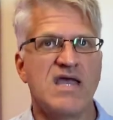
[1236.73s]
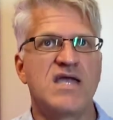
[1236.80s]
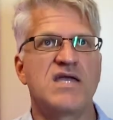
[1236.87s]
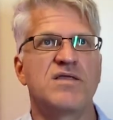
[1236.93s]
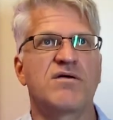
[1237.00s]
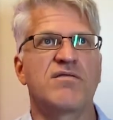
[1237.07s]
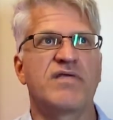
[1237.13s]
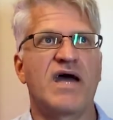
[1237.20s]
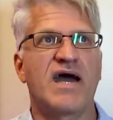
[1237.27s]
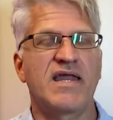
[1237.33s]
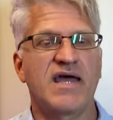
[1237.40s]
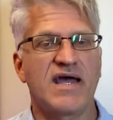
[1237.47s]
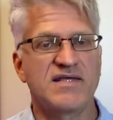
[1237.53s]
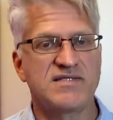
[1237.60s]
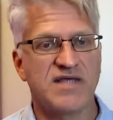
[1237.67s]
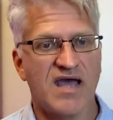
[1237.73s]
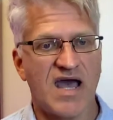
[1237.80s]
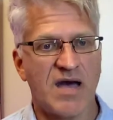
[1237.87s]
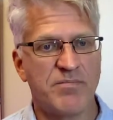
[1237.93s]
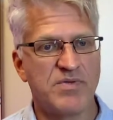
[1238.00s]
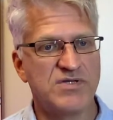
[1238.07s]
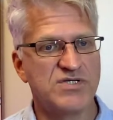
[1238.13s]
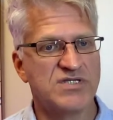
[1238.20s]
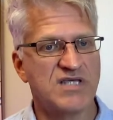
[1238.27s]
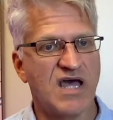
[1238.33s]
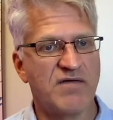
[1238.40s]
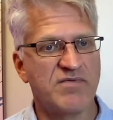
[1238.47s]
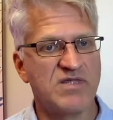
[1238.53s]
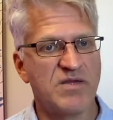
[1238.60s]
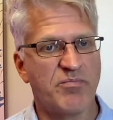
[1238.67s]
You know, that has to happen. Just
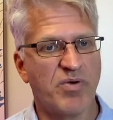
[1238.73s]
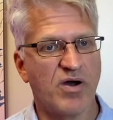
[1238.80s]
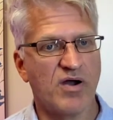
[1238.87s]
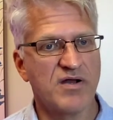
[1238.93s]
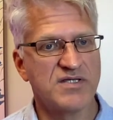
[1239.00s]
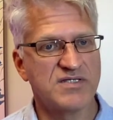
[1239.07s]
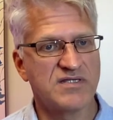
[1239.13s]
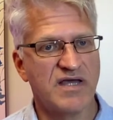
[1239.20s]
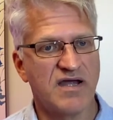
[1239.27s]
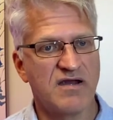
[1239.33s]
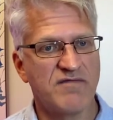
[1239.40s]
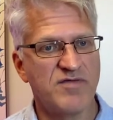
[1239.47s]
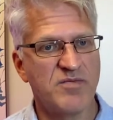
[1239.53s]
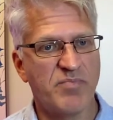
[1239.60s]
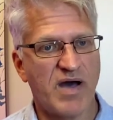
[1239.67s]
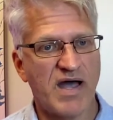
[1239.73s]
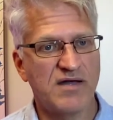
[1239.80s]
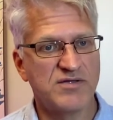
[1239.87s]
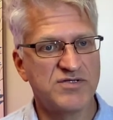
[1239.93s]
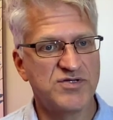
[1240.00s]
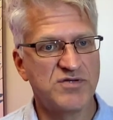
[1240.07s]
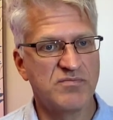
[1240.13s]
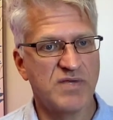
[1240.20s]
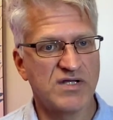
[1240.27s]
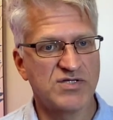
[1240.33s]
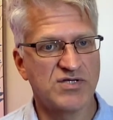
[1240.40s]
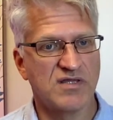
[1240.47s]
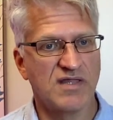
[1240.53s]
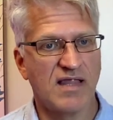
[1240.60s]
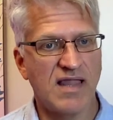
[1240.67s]
having the parts there, if you pile too
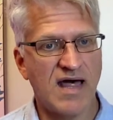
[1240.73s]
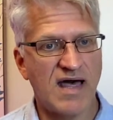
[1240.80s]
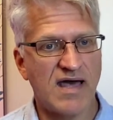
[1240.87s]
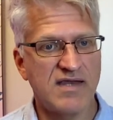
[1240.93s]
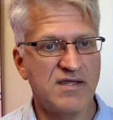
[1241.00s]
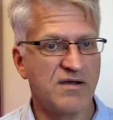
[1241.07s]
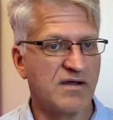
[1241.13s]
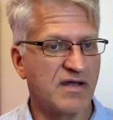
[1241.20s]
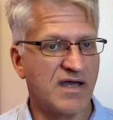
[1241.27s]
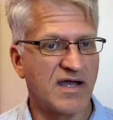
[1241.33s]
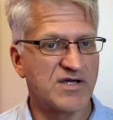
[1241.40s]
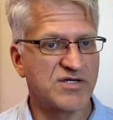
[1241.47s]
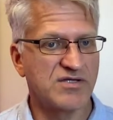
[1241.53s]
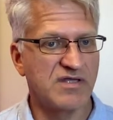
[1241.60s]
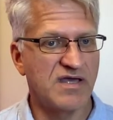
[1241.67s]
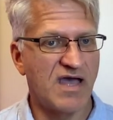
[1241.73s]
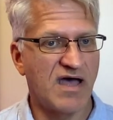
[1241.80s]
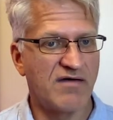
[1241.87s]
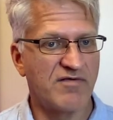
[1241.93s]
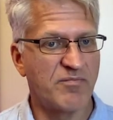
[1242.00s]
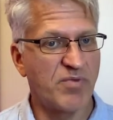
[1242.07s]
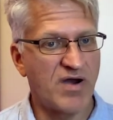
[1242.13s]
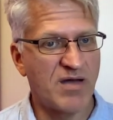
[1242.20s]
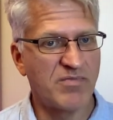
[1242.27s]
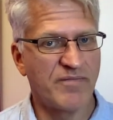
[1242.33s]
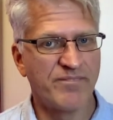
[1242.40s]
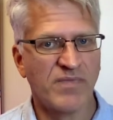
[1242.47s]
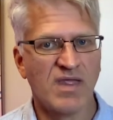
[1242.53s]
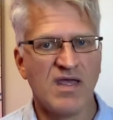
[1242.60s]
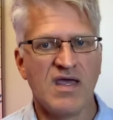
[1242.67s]
much on the lot, you're going to actually have a
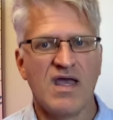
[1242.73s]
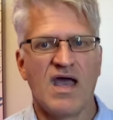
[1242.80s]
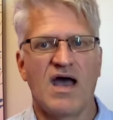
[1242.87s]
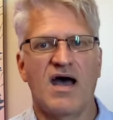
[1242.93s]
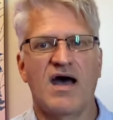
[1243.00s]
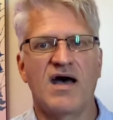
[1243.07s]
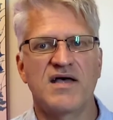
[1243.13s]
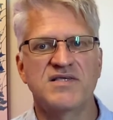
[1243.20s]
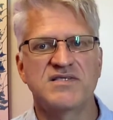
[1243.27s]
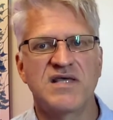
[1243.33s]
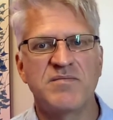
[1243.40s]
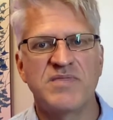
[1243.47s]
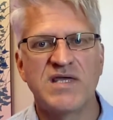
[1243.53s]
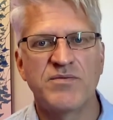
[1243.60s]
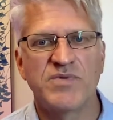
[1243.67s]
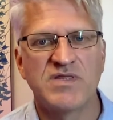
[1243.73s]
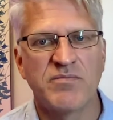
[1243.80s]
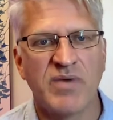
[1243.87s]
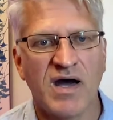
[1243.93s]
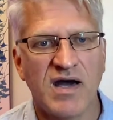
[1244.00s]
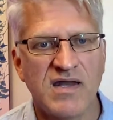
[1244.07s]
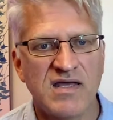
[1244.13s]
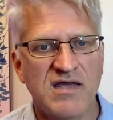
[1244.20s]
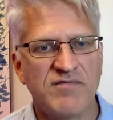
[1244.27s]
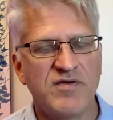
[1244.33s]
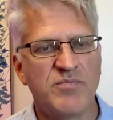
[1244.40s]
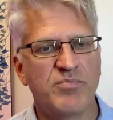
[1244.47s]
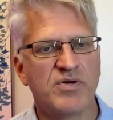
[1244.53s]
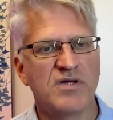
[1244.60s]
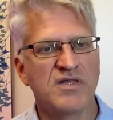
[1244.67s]
problem. Same thing with the body. If
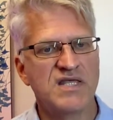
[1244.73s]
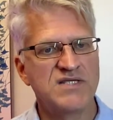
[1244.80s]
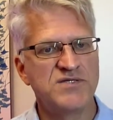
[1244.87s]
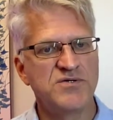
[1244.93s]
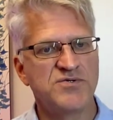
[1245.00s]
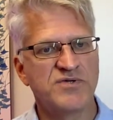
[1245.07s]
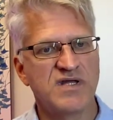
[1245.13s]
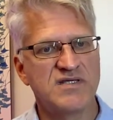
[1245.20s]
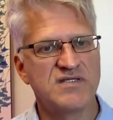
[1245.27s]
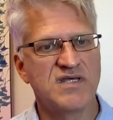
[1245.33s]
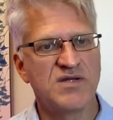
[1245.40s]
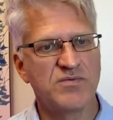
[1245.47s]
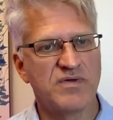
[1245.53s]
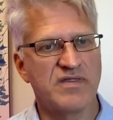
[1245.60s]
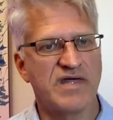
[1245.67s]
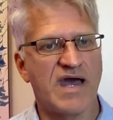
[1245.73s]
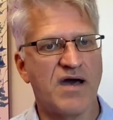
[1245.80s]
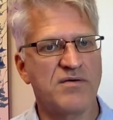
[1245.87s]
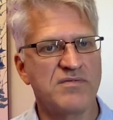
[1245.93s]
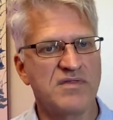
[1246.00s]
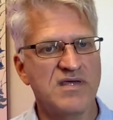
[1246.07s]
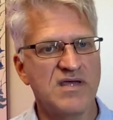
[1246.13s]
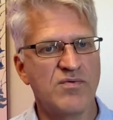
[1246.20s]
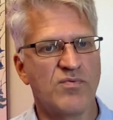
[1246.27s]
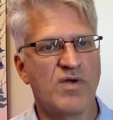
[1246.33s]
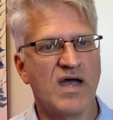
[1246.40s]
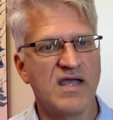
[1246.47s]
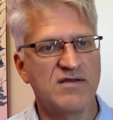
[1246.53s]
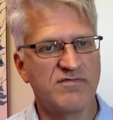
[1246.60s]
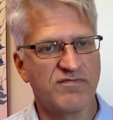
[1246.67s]
we put all these nutrients in without the
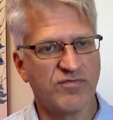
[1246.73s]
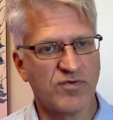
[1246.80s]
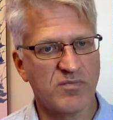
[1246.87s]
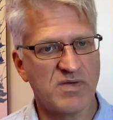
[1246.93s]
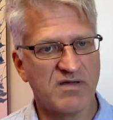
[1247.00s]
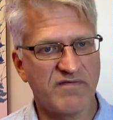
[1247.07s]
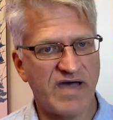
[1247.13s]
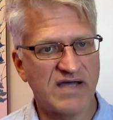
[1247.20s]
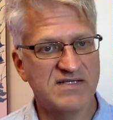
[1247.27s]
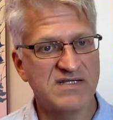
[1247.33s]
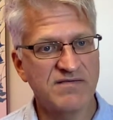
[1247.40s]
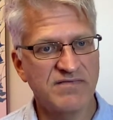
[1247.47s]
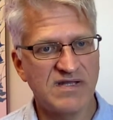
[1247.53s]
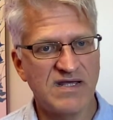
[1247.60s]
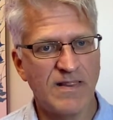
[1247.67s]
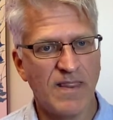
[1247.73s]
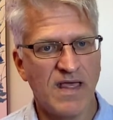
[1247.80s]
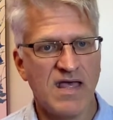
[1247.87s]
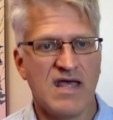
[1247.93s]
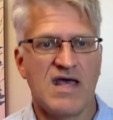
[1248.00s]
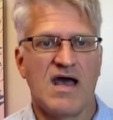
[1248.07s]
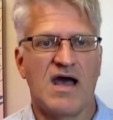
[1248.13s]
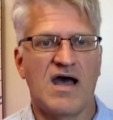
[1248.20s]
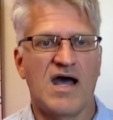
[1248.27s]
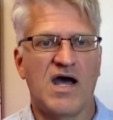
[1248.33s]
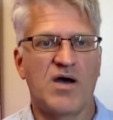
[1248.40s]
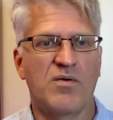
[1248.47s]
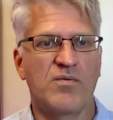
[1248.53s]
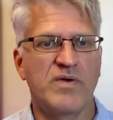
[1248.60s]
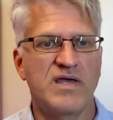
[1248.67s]
right formative activity,
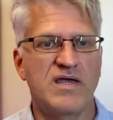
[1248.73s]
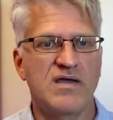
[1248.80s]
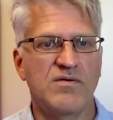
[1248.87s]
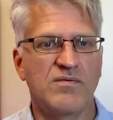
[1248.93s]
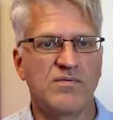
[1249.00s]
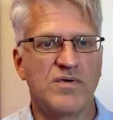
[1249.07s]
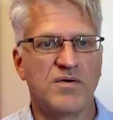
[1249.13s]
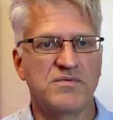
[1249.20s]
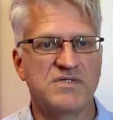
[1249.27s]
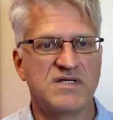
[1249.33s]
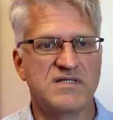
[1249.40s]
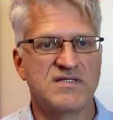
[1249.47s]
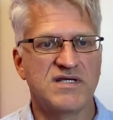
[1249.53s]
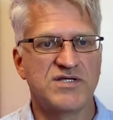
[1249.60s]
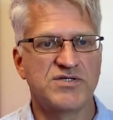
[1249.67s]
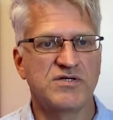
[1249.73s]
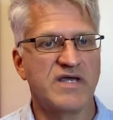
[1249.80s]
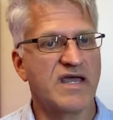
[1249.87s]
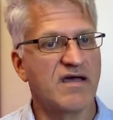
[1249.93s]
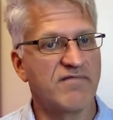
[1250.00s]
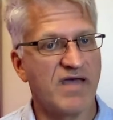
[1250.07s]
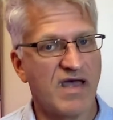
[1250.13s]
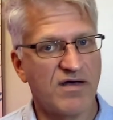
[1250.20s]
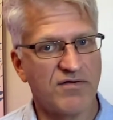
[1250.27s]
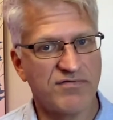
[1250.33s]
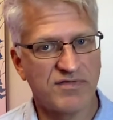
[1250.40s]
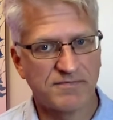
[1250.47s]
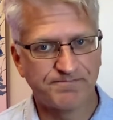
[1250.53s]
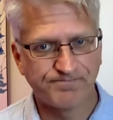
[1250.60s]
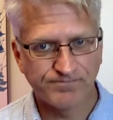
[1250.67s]
we won't essentially have health.